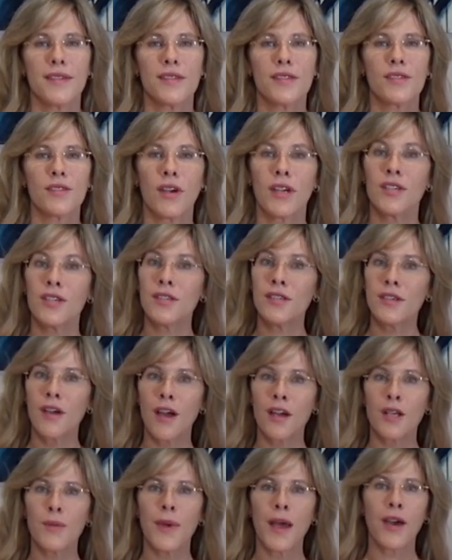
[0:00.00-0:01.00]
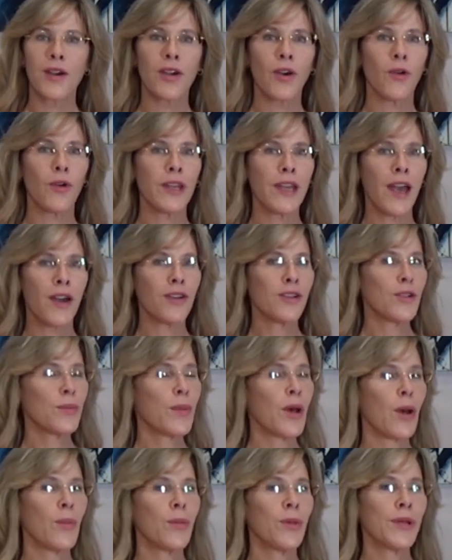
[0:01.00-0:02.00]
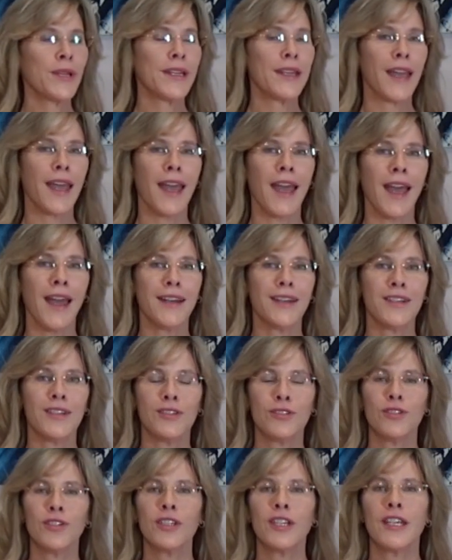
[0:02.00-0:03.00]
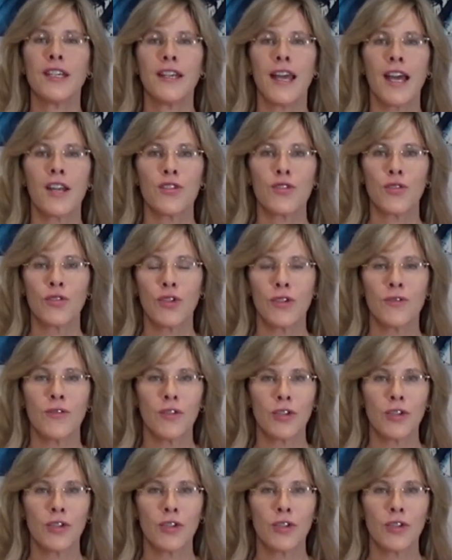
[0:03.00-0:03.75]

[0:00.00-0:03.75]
So I just talked about going out into public and looking natural and